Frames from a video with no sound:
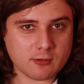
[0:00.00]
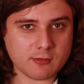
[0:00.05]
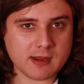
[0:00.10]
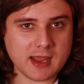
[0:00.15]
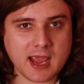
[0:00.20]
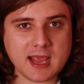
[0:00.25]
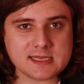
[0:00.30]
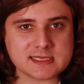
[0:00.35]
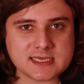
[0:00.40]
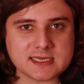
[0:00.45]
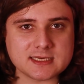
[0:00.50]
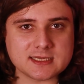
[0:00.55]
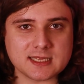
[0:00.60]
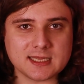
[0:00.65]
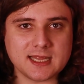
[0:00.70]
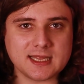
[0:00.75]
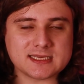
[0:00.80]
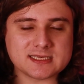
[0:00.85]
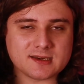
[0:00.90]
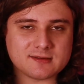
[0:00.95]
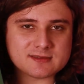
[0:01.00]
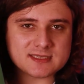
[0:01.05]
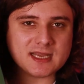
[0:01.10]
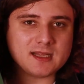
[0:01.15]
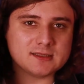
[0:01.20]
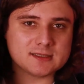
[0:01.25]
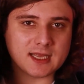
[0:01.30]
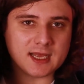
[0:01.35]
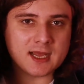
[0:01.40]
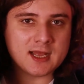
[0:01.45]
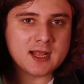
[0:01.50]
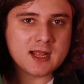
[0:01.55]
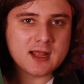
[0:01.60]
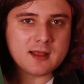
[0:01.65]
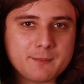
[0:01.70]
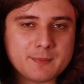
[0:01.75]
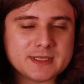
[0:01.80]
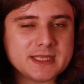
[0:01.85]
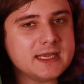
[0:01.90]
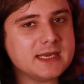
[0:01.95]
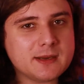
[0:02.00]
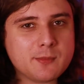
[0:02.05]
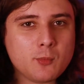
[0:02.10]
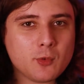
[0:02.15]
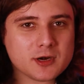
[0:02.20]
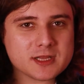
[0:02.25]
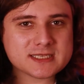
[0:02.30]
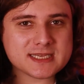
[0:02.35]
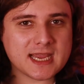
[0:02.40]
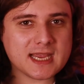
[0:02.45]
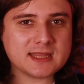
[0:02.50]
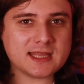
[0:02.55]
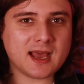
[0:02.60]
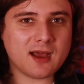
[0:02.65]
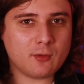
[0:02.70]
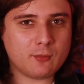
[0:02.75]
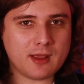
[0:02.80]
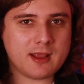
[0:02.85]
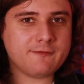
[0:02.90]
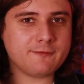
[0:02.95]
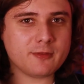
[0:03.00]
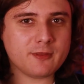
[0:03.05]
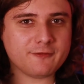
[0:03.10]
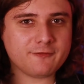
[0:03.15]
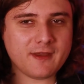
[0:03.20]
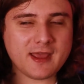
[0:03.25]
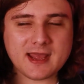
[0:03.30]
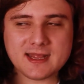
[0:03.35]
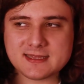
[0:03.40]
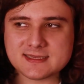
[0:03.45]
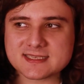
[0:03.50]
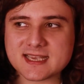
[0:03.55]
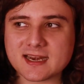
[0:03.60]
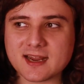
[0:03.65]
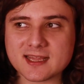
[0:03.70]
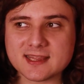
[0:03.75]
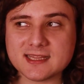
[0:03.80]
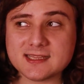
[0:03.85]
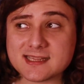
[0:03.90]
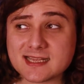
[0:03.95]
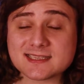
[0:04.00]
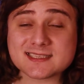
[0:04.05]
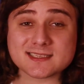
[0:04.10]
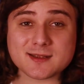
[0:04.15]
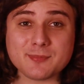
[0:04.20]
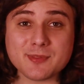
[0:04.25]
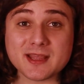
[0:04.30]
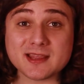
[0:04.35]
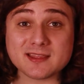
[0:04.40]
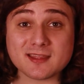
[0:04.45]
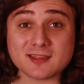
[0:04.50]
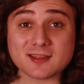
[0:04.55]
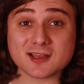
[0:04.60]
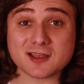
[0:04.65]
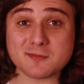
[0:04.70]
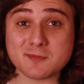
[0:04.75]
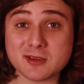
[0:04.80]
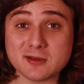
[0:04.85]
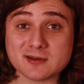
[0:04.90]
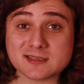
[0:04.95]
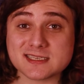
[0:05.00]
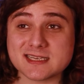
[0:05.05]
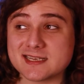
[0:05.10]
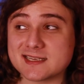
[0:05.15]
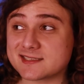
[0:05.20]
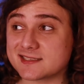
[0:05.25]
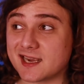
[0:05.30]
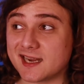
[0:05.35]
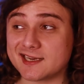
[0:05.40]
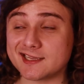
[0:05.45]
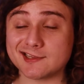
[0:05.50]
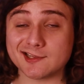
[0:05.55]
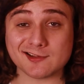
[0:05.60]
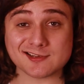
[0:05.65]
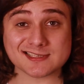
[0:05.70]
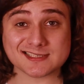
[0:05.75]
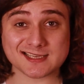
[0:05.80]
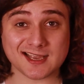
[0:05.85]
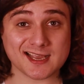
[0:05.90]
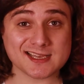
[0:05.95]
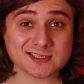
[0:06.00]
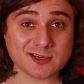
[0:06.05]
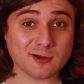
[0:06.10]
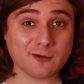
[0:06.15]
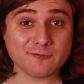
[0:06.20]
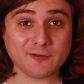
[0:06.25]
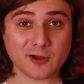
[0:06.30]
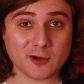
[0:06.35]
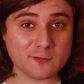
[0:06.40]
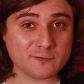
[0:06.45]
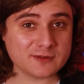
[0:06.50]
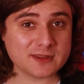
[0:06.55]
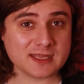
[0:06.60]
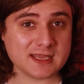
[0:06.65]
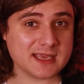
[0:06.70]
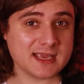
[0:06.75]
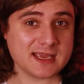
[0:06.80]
created The Legend of Zelda, but they didn't want to take that away from the fans, and I think that's something that the community has kind of lost sight of over the